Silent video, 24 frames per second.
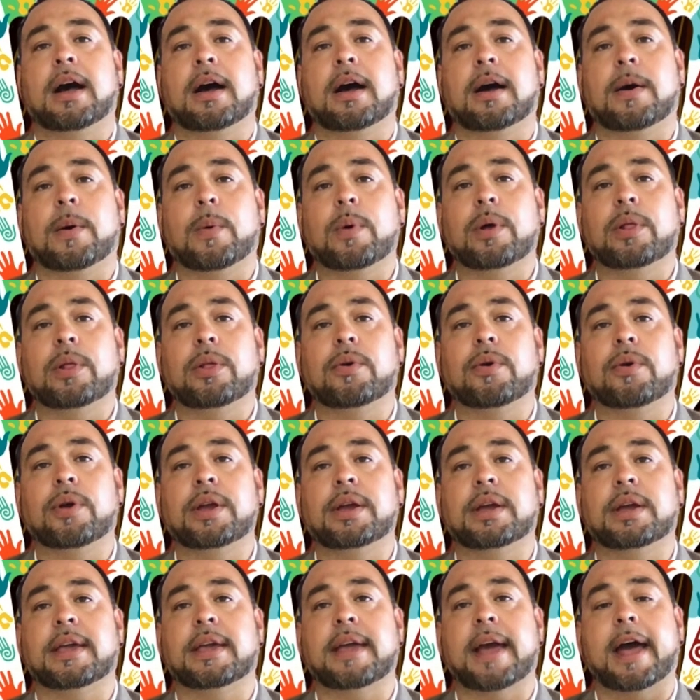Willow
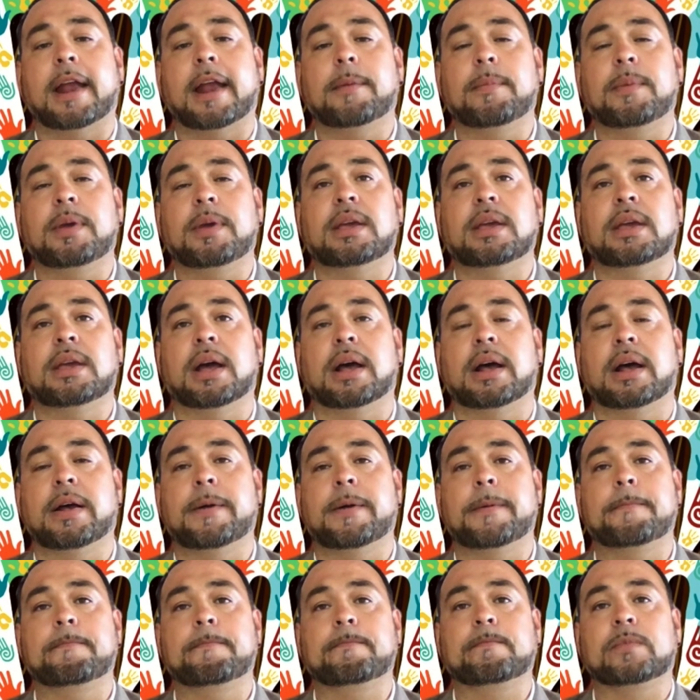Creek Academy
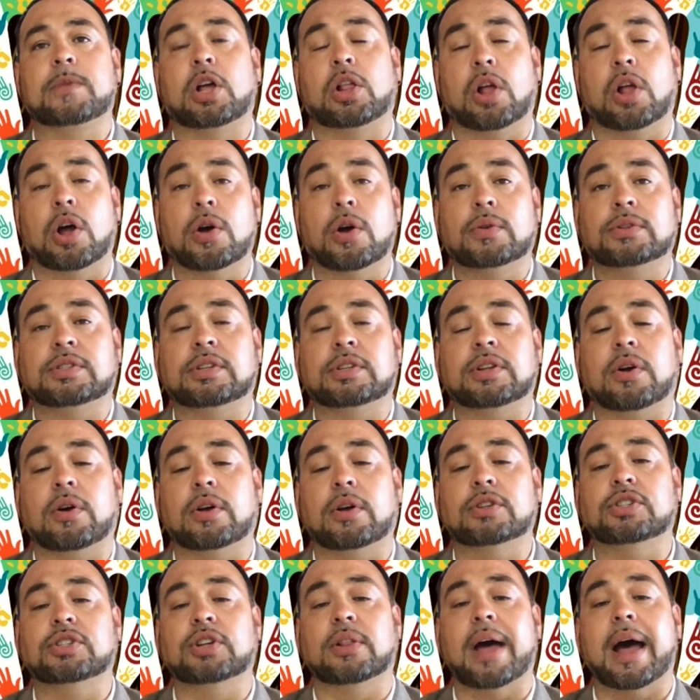closed
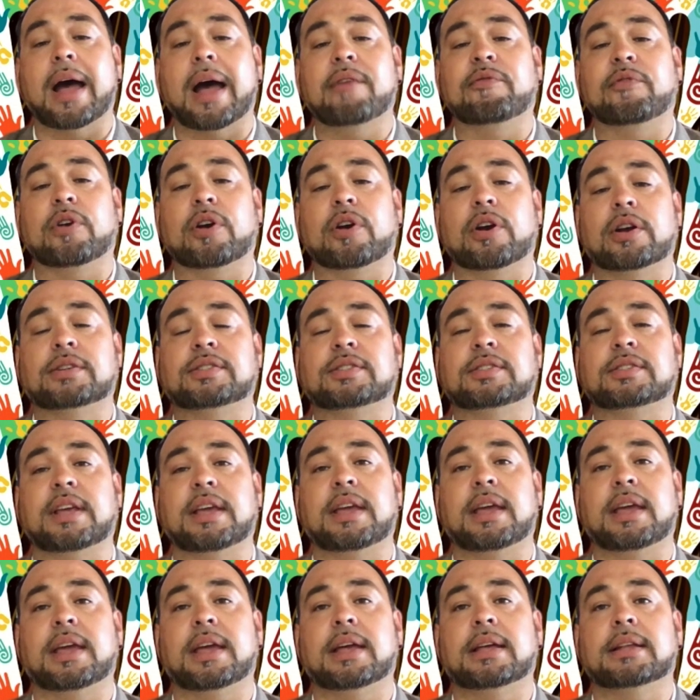on July 1st,
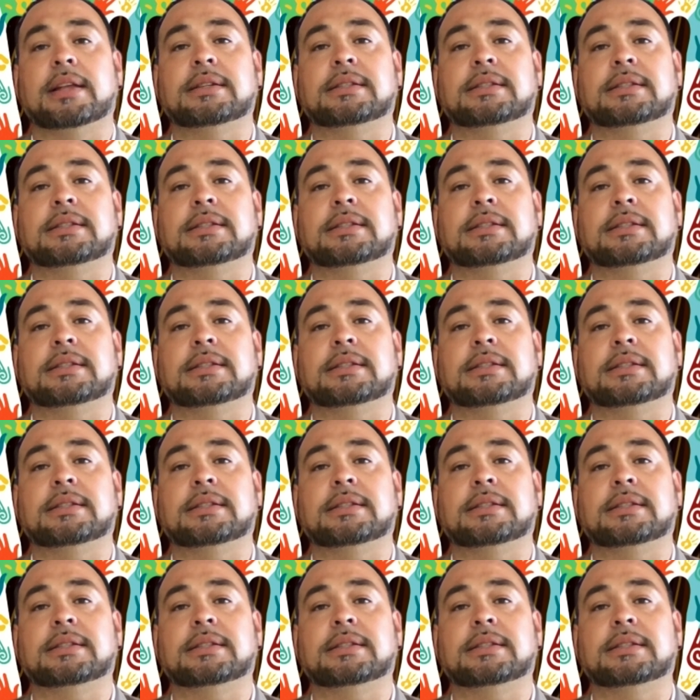and